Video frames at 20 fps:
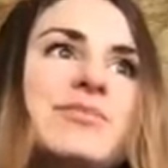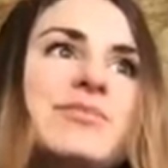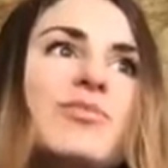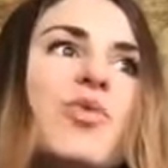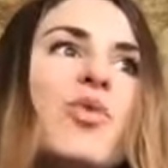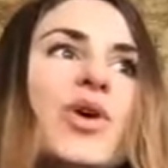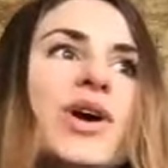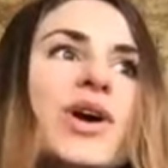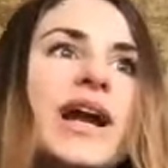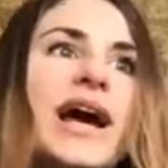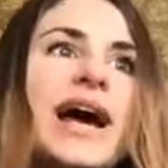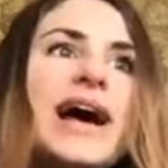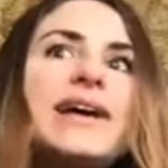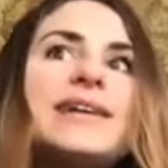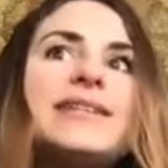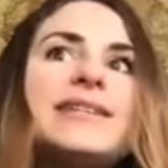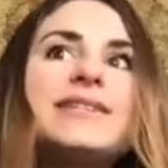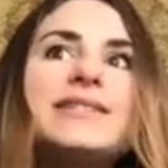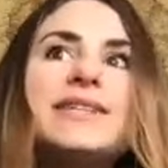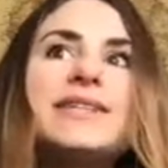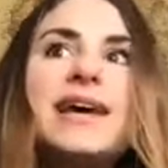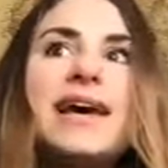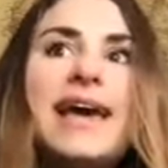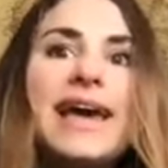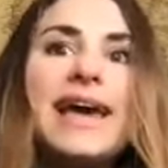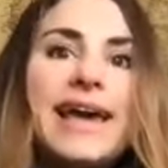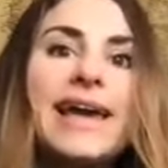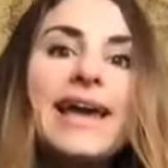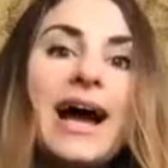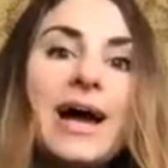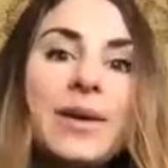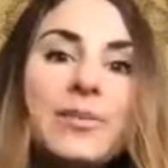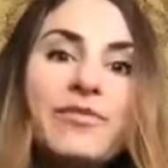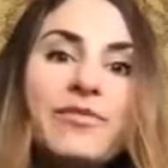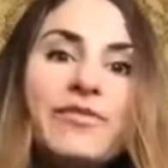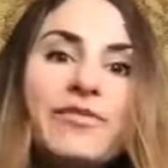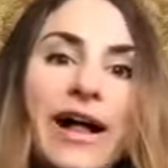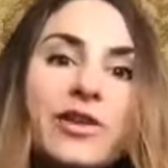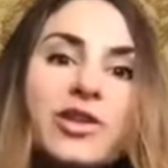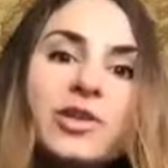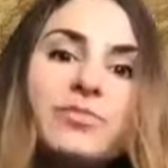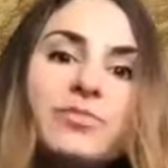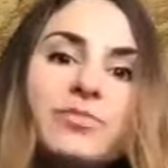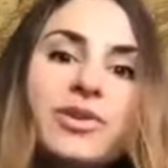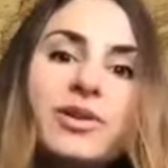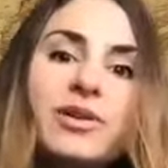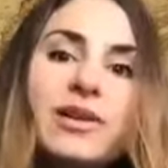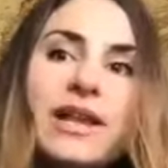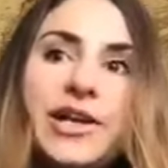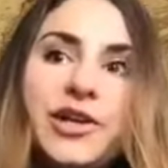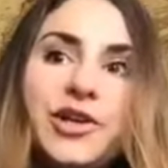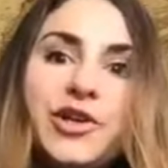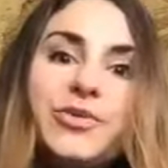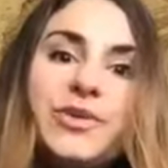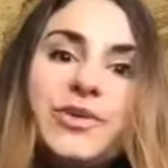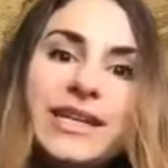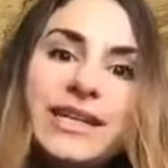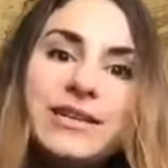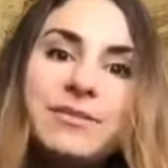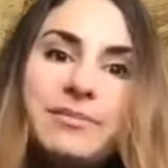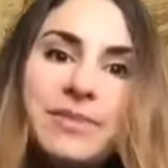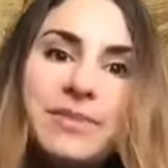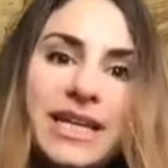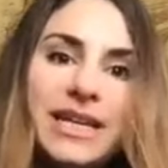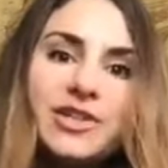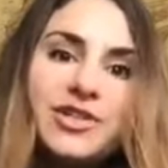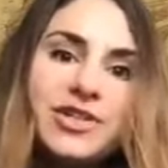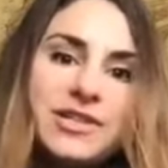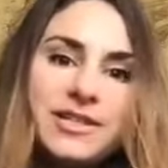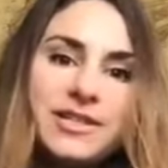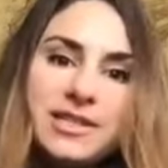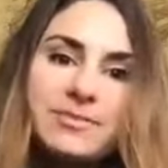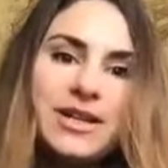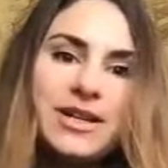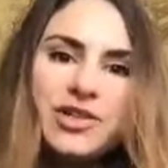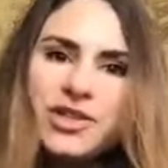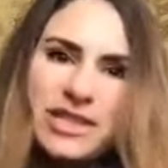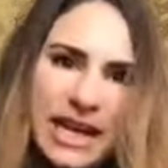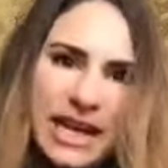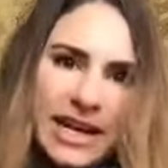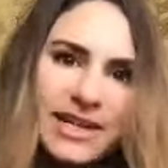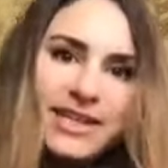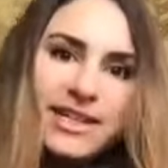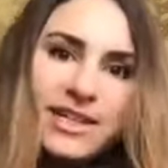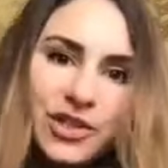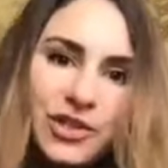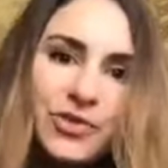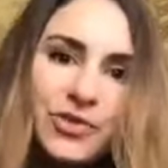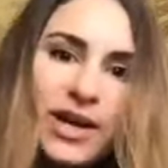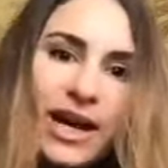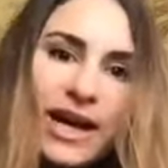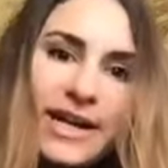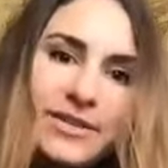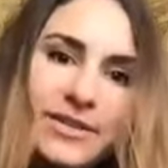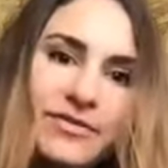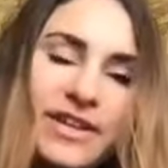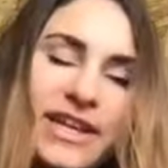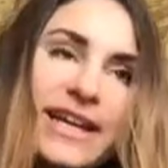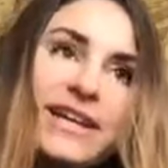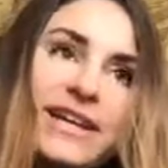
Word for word: more as, hey, I'm valuable and you need me just as much as I need you kind of thing,